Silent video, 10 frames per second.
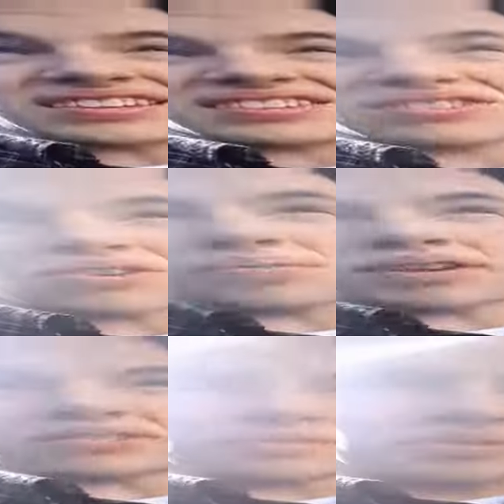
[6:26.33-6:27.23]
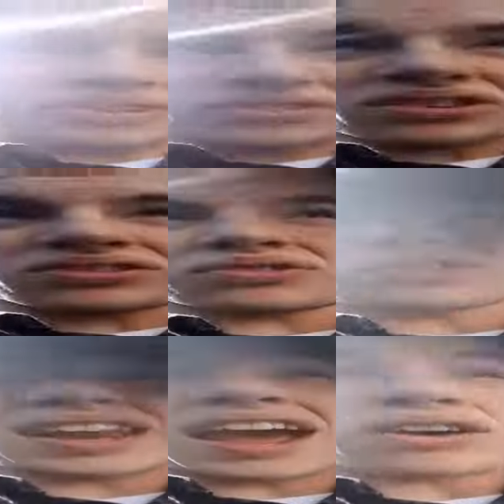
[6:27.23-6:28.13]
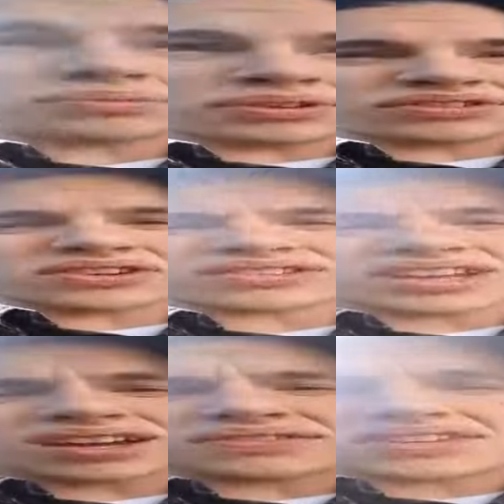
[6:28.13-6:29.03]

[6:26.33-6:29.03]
So basically, what we're gonna start doing now is we're gonna start taking off